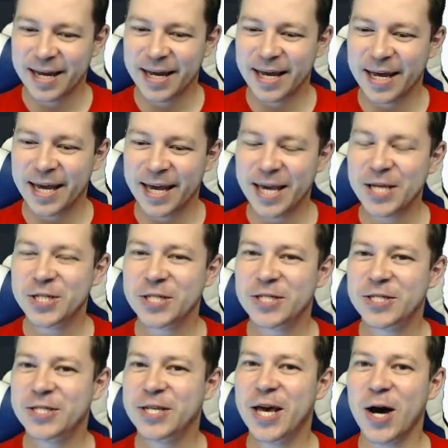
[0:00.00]
he
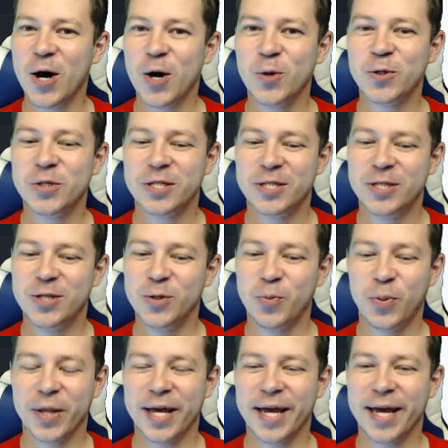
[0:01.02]
just goes to
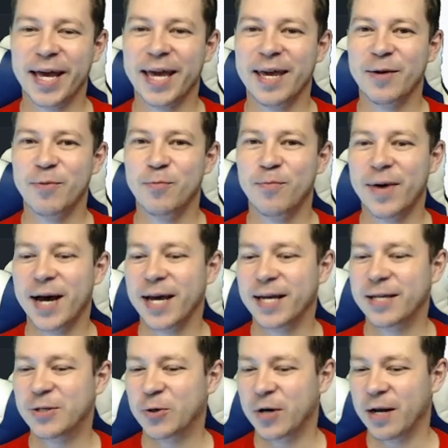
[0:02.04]
play my
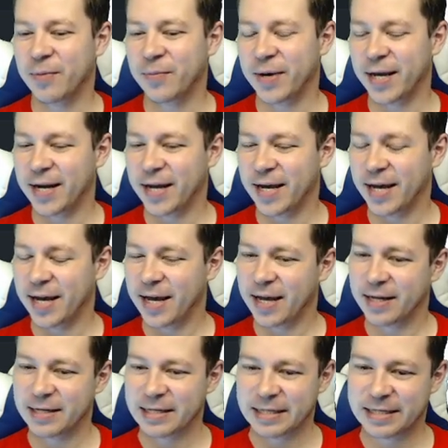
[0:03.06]
tournament
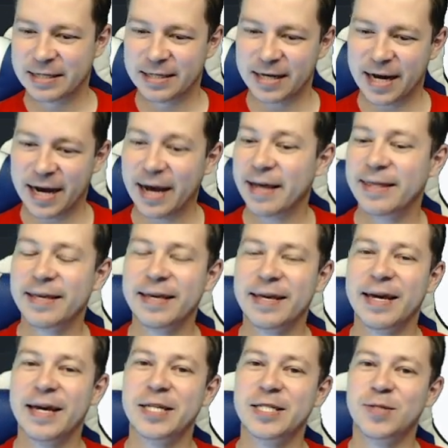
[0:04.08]
and I think
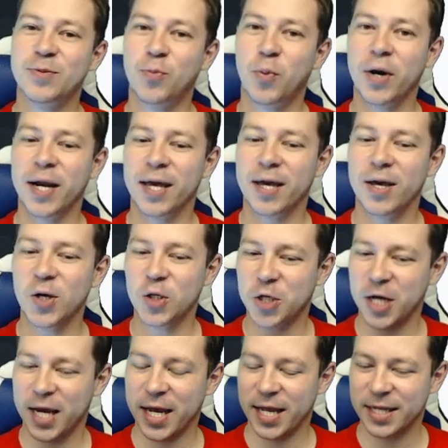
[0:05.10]
there's pretty good
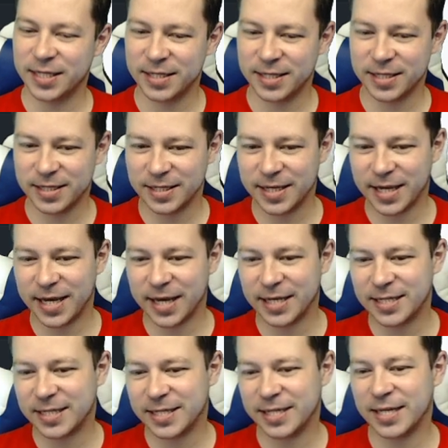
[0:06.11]
chance
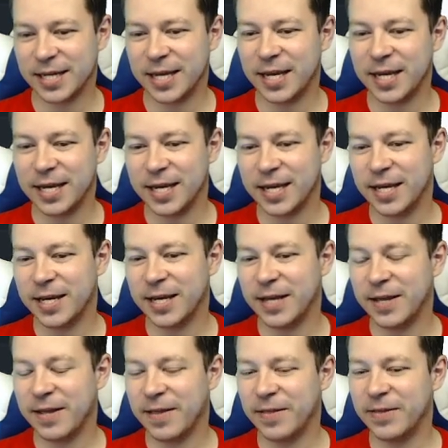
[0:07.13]
that
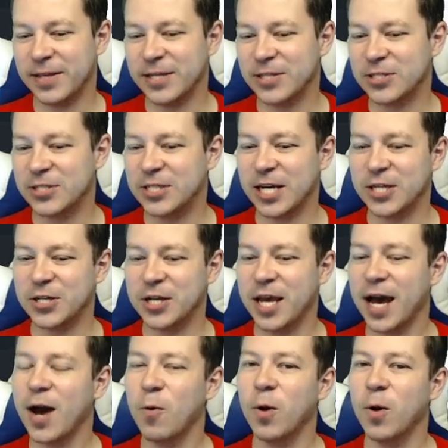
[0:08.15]
uh, this Dutch
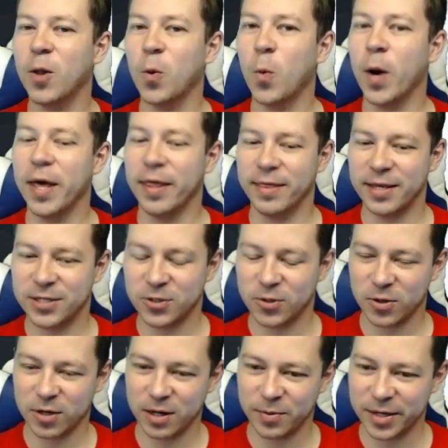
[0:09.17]
guy will win this
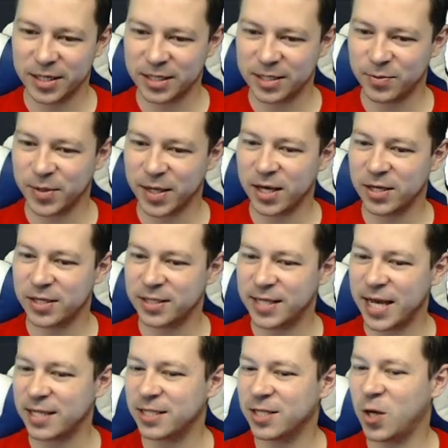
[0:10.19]
tournament because
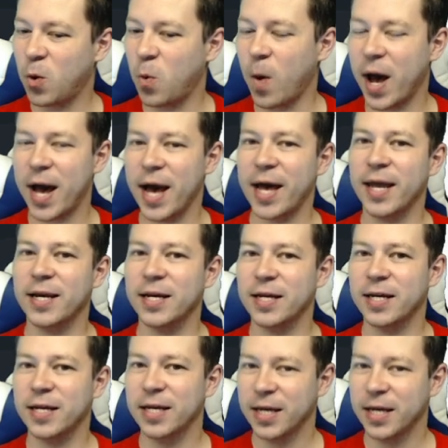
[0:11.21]
that's quite a